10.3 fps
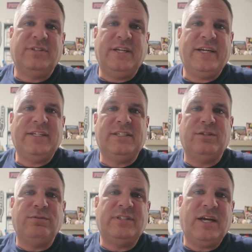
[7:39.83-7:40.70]
to take it to
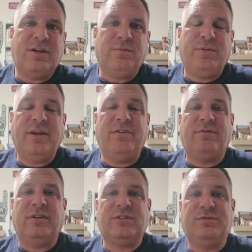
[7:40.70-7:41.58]
the recycling plant,
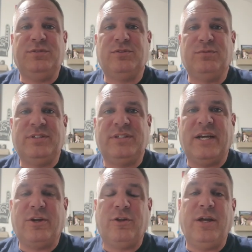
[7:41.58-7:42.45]
fossil fuels to
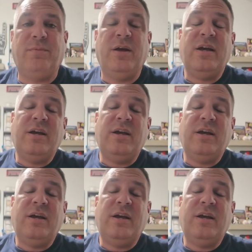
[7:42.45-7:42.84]
recycle them,